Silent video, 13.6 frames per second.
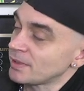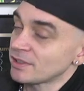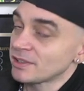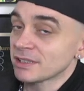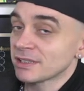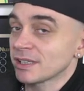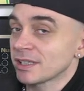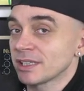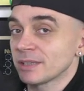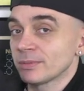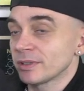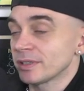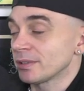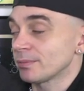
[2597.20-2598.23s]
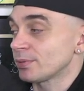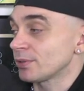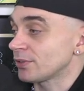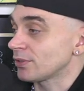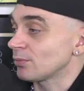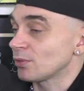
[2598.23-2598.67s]
Big shout out to anybody that
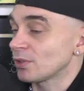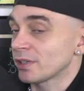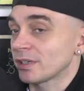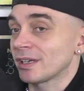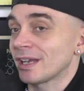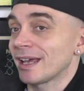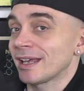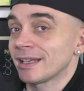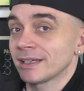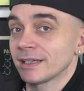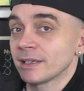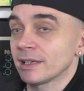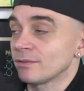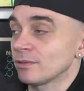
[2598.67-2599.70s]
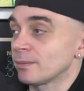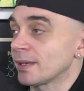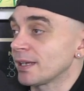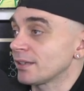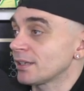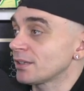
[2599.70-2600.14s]
puts in work on any level,
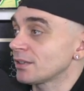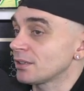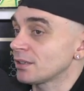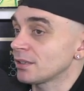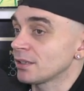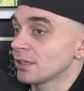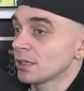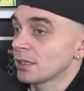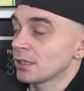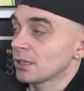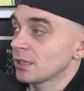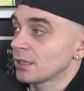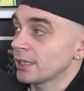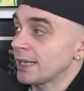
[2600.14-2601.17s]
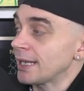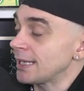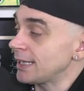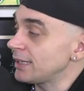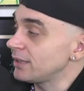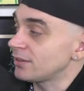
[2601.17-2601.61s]
man. That, look, it
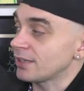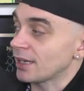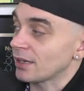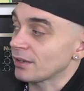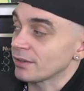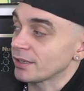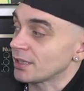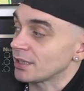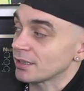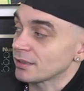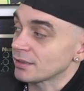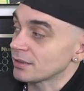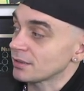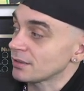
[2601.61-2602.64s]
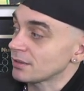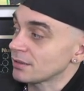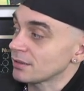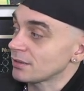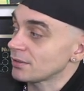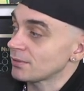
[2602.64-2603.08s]
ain't easy out here,
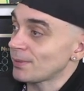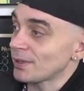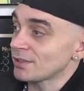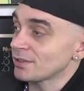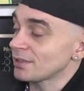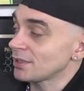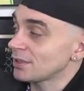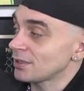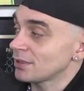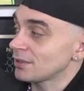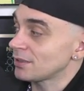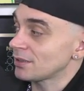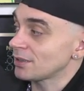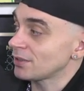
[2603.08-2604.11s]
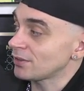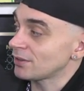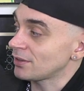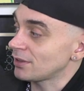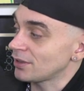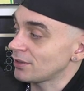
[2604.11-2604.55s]
especially
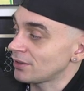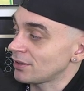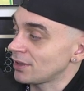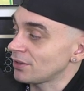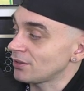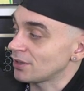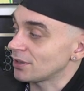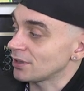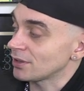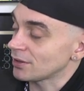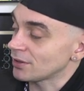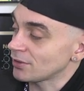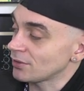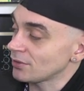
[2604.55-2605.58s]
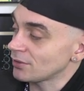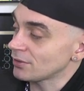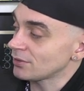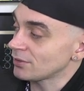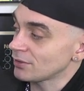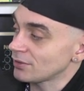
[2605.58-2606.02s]
this this this year. It's
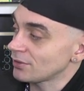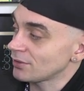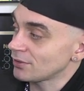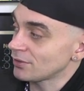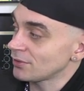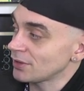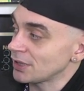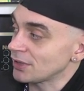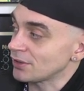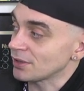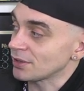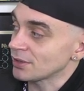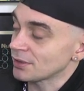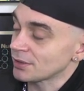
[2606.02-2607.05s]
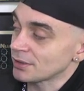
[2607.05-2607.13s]
not. It's not easy.